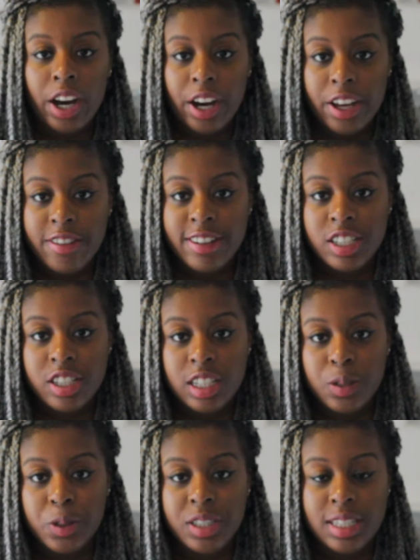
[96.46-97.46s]
I
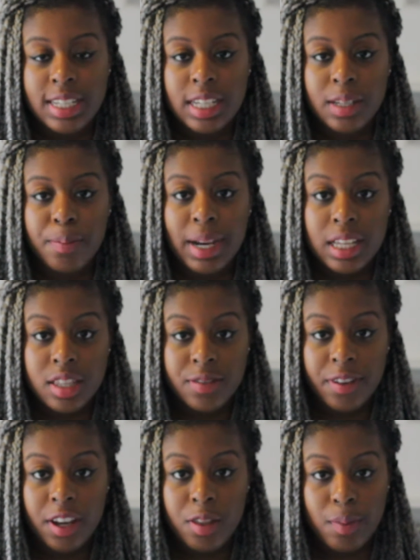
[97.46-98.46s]
originally wanted maths,
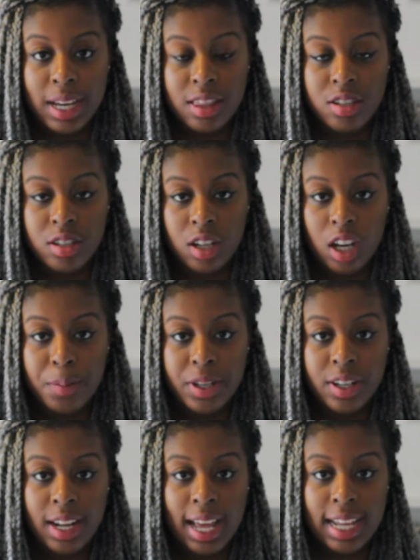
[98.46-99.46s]
further maths,
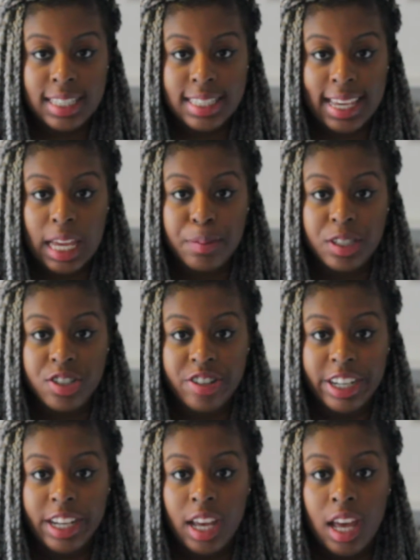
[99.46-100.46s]
German and
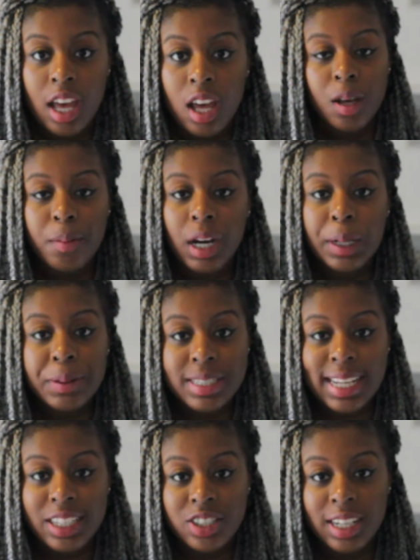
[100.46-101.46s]
chemistry. But I
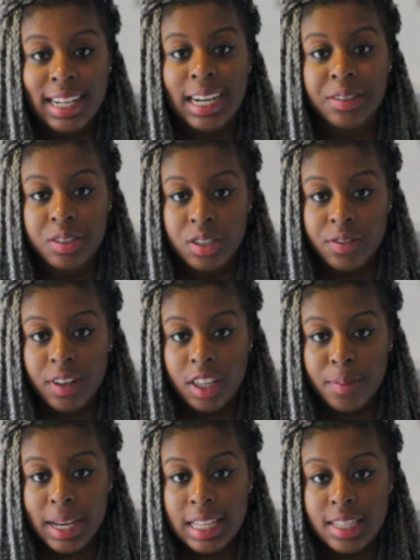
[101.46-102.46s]
wasn't actually allowed to do
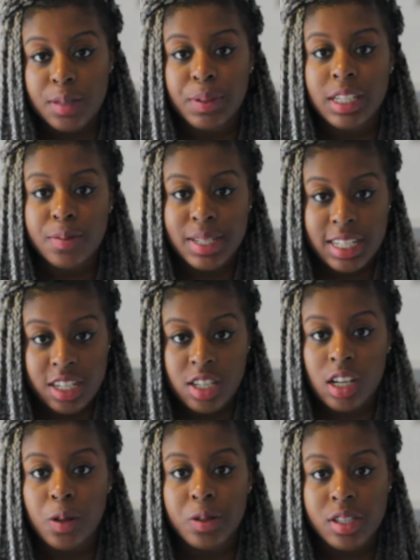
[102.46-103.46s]
further maths because my teacher
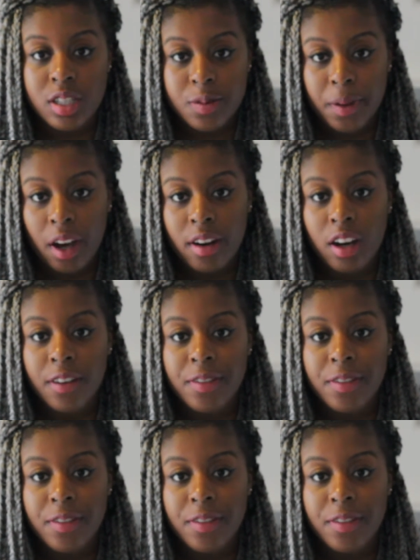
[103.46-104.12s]
said I wasn't smart enough.